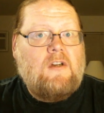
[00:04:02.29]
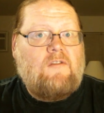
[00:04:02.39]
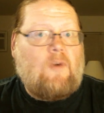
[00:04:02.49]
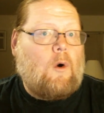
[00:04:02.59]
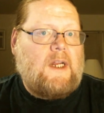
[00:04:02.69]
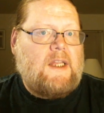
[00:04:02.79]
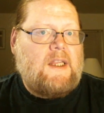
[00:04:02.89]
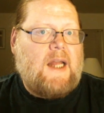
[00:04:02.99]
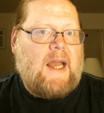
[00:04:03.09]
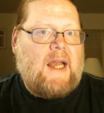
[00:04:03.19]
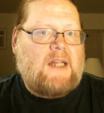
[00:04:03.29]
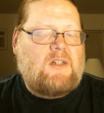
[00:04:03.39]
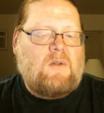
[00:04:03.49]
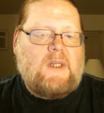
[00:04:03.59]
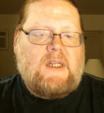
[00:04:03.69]
40 that I
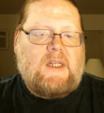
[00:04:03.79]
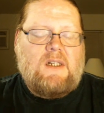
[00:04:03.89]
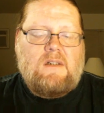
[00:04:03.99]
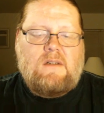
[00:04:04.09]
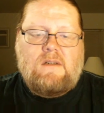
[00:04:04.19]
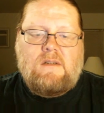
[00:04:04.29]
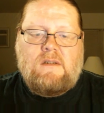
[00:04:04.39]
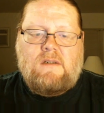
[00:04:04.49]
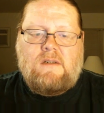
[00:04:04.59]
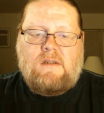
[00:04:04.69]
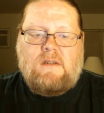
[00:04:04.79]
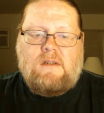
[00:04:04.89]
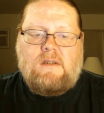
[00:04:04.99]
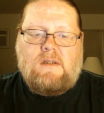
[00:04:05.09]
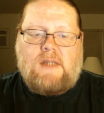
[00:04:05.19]
actually
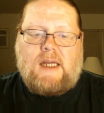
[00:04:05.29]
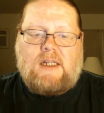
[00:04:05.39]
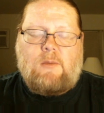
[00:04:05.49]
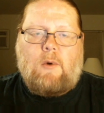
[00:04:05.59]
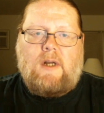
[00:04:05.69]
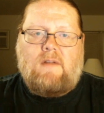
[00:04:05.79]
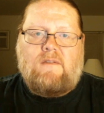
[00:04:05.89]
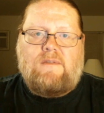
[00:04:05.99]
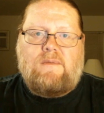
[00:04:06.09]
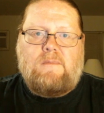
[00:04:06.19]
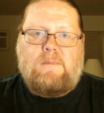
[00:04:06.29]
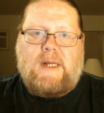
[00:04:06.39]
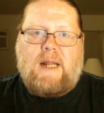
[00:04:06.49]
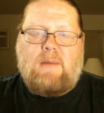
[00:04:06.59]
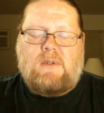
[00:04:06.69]
got to the point of
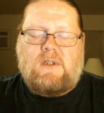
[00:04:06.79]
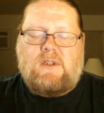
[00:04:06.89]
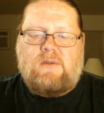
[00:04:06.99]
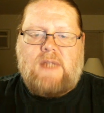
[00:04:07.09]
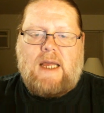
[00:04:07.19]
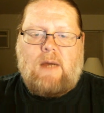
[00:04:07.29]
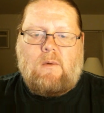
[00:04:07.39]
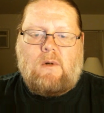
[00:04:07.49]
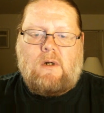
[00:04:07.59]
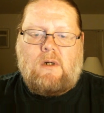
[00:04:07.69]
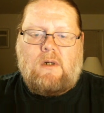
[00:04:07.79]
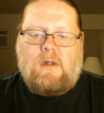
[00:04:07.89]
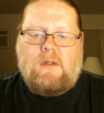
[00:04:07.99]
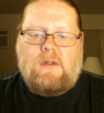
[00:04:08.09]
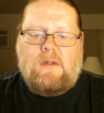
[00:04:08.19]
being able to use that word.
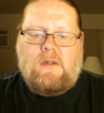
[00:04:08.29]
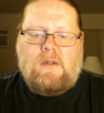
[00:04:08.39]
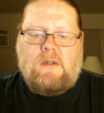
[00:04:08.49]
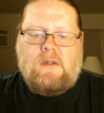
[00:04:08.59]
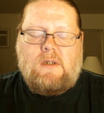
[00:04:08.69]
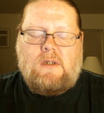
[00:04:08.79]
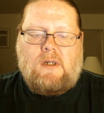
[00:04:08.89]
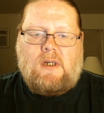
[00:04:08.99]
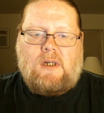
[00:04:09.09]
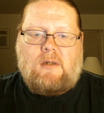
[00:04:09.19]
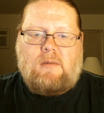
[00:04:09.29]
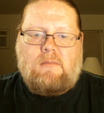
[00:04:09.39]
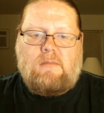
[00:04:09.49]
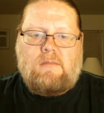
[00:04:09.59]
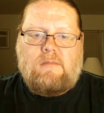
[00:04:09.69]

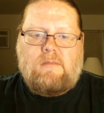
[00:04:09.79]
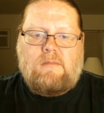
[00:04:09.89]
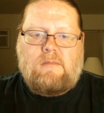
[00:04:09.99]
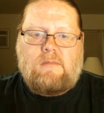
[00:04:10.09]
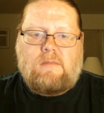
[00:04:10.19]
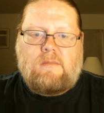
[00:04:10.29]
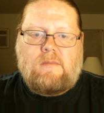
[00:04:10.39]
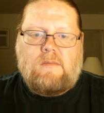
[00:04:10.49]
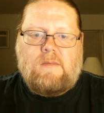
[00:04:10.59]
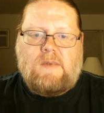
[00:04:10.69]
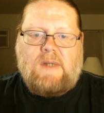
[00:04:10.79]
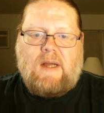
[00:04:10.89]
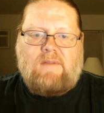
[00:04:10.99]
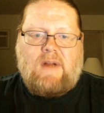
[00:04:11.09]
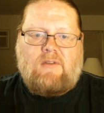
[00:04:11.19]
I've
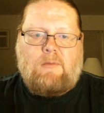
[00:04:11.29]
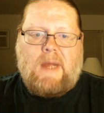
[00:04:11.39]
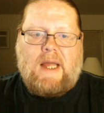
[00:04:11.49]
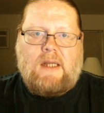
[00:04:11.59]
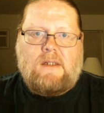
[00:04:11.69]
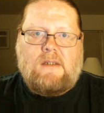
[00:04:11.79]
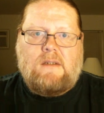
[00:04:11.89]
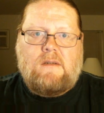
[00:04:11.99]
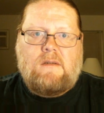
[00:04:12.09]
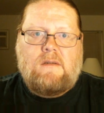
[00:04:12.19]
never been